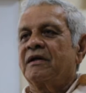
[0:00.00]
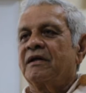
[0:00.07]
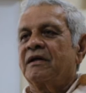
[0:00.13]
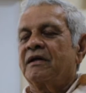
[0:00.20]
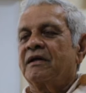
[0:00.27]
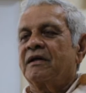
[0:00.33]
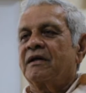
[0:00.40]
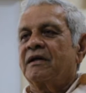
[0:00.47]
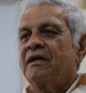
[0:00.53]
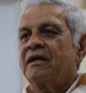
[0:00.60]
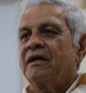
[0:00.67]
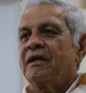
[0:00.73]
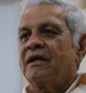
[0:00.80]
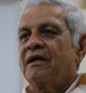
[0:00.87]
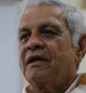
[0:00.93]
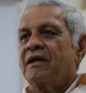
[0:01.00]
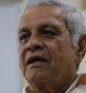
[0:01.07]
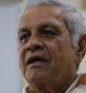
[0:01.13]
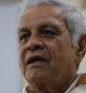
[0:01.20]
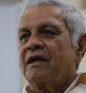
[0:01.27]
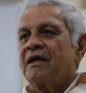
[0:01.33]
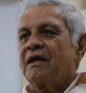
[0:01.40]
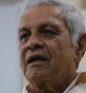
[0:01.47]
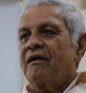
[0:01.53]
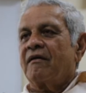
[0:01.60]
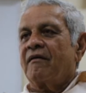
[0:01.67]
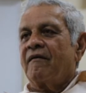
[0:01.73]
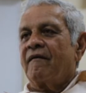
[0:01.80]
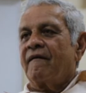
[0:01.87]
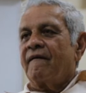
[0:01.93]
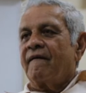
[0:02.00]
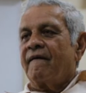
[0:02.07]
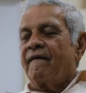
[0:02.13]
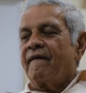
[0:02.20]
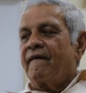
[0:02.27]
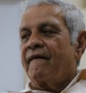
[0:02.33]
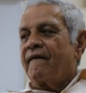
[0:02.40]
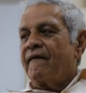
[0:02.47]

Nobody speaks.